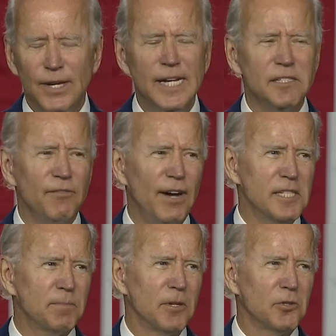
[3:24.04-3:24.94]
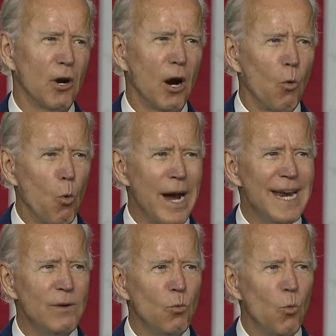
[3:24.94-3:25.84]
These investments are a
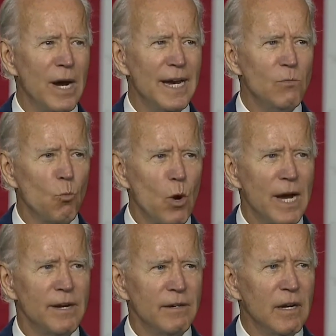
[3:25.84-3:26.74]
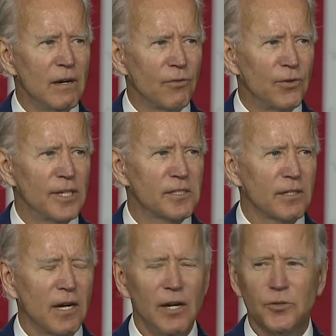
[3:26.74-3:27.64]
win-win-win for this
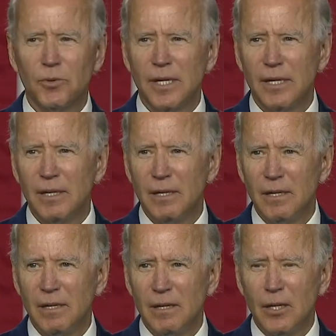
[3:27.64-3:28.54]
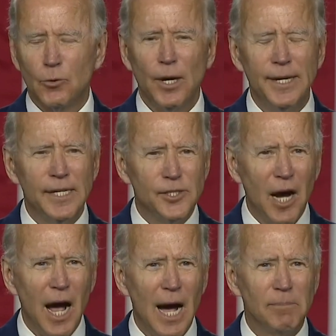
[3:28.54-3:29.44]
country, creating
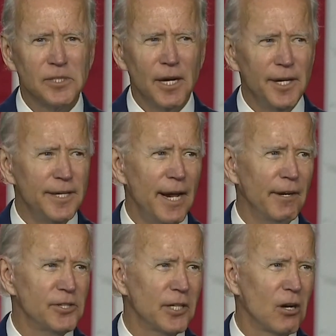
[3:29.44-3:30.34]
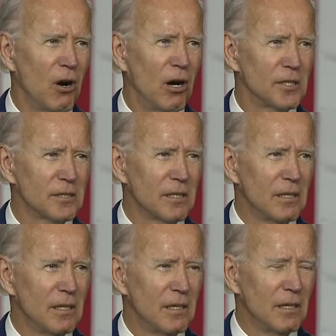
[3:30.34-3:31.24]
jobs, cutting energy costs,
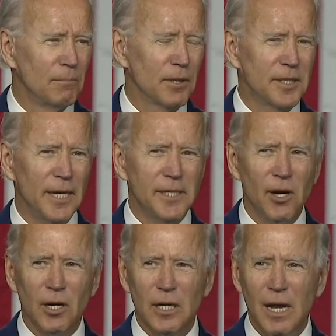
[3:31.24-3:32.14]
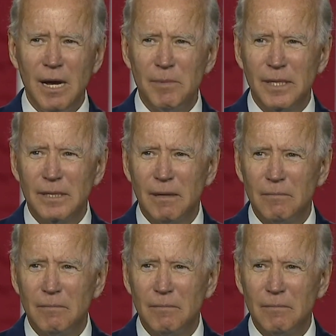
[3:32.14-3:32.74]
protecting our climate.